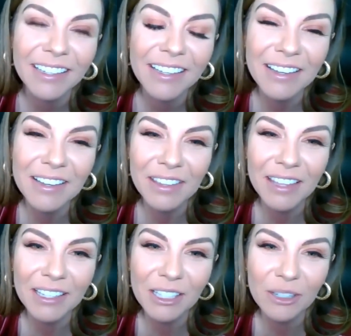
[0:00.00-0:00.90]
Oh,
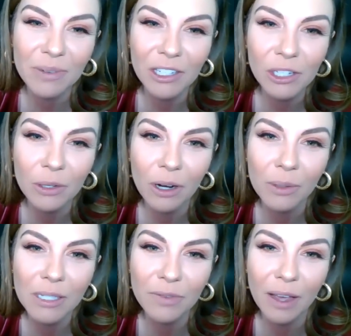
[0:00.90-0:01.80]
thanks so much. You were
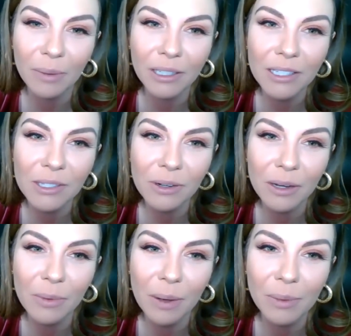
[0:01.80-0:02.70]
always fabulous.
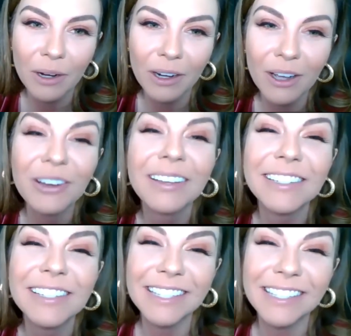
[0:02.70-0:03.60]
Great webinar. Oh,
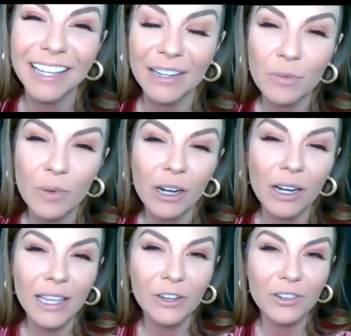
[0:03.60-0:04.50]
she said we're
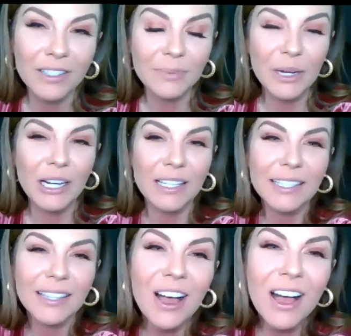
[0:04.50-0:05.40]
kindred
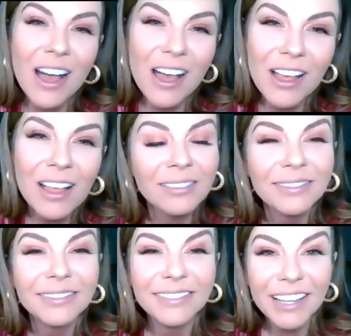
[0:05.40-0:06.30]
spirits. Oh,
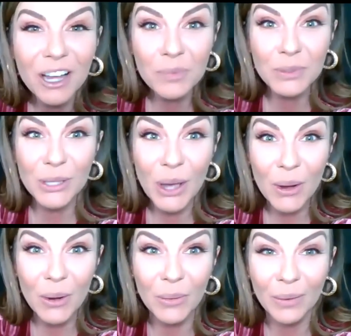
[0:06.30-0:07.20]
I hope
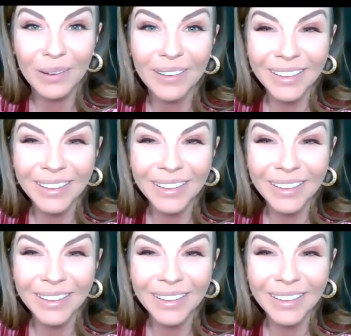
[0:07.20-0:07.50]
so.